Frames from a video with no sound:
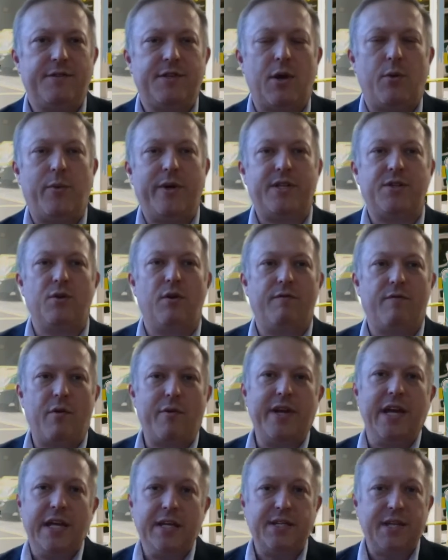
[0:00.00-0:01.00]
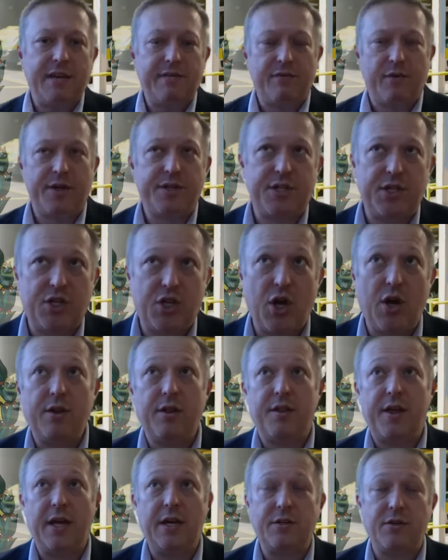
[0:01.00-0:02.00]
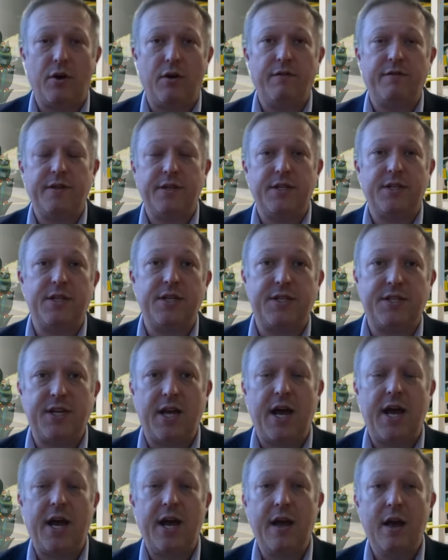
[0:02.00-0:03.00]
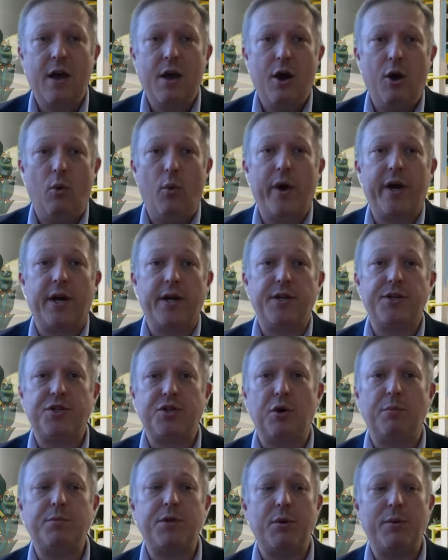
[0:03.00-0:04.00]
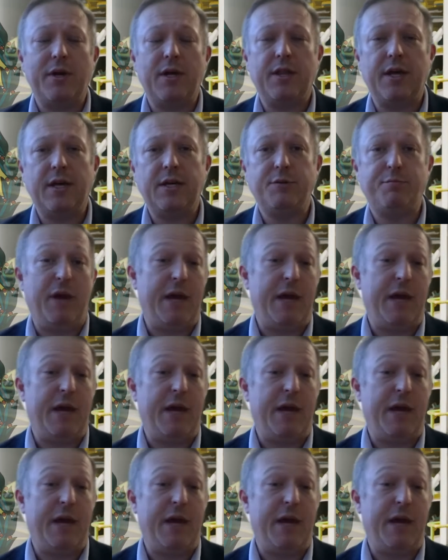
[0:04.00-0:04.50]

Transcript: So it's not very easy for us to turn things off and to say we're going to stop doing things.